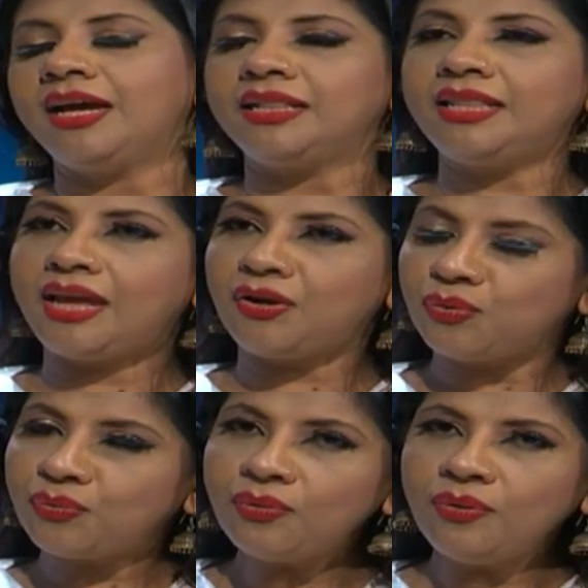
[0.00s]
they
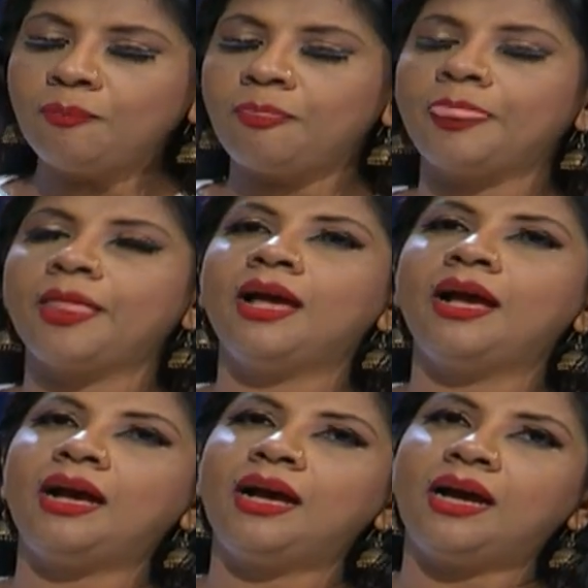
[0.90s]
do,
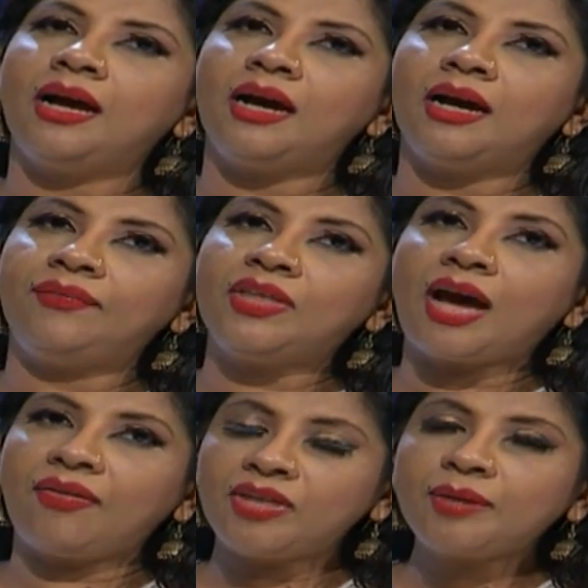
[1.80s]
the
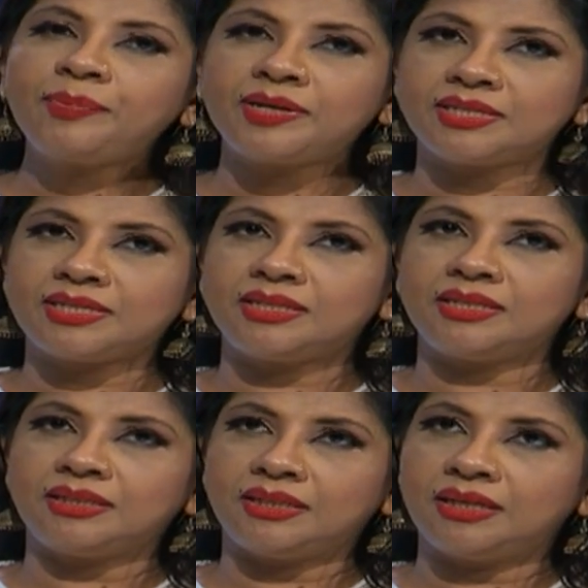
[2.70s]
other
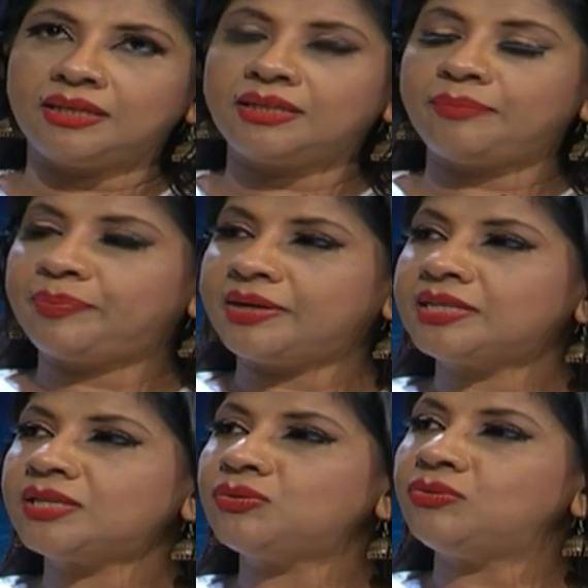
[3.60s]
person, the
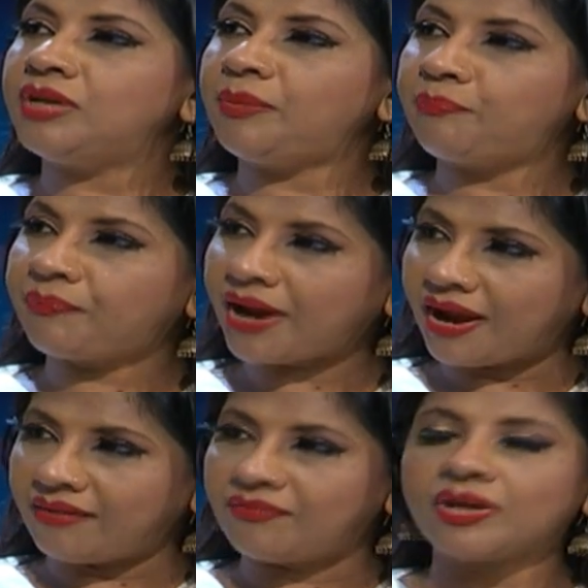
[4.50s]
person who
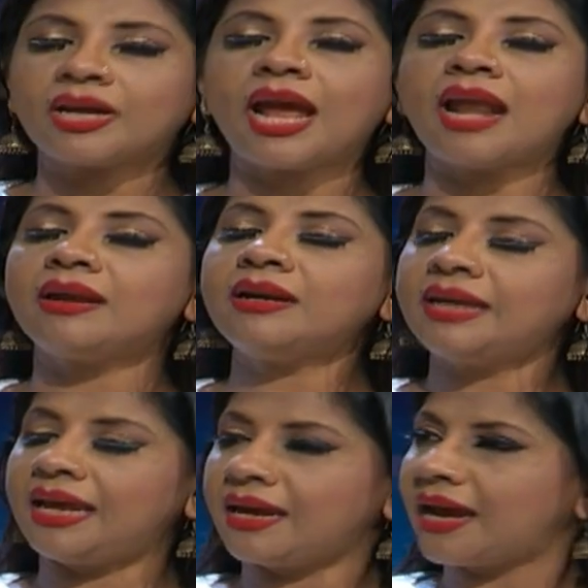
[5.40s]
deprived, can
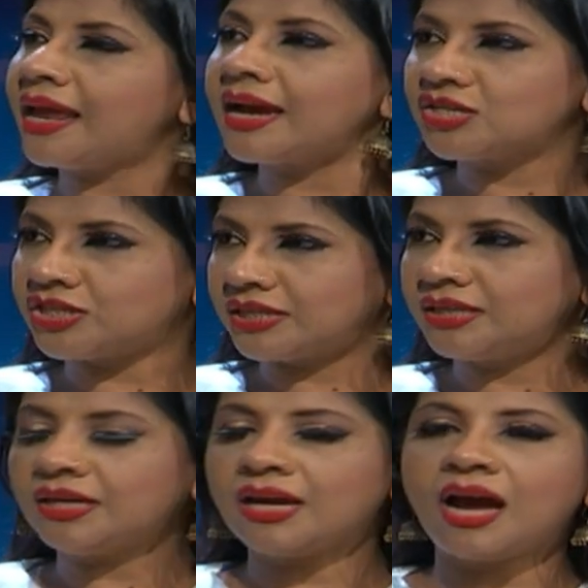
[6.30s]
take an
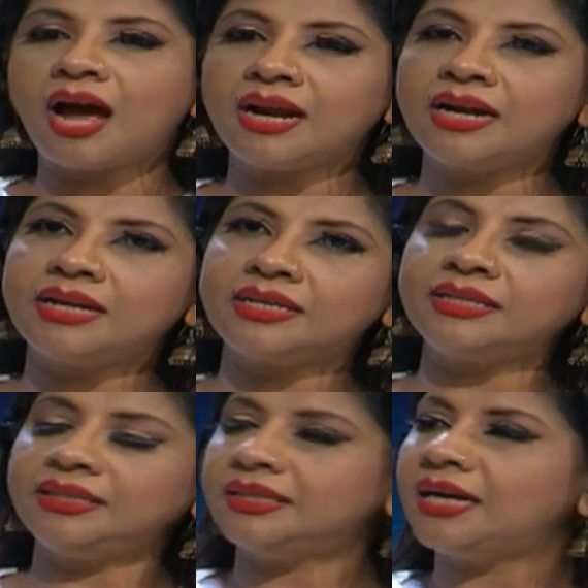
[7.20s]
action
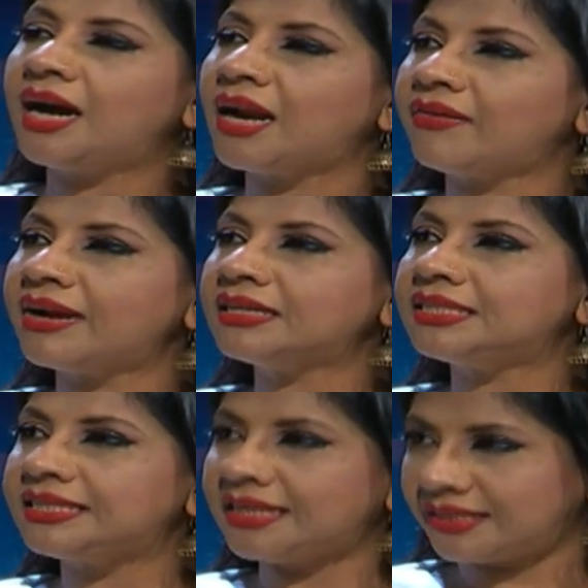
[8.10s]
under
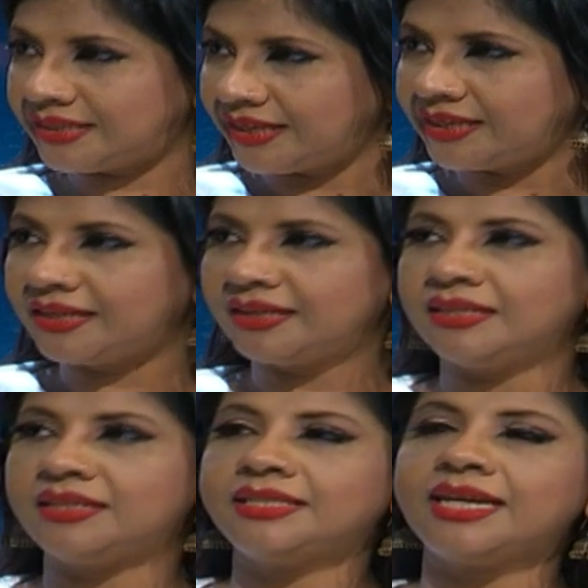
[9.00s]
160,
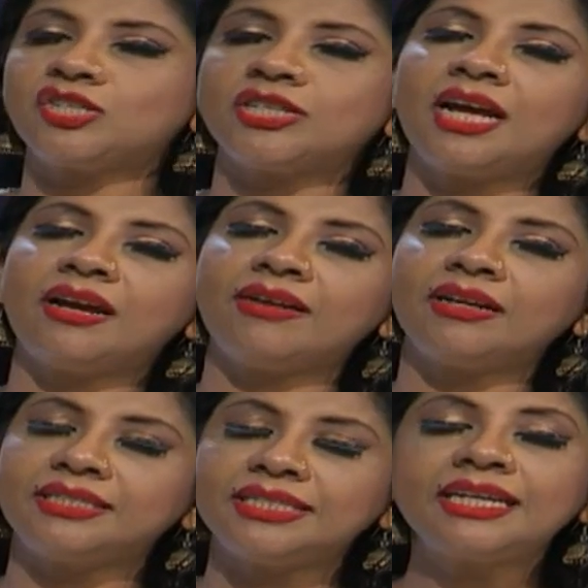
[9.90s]
section
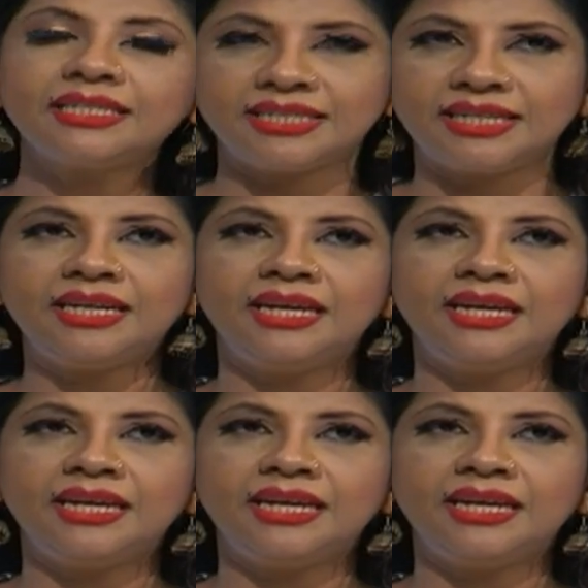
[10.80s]
160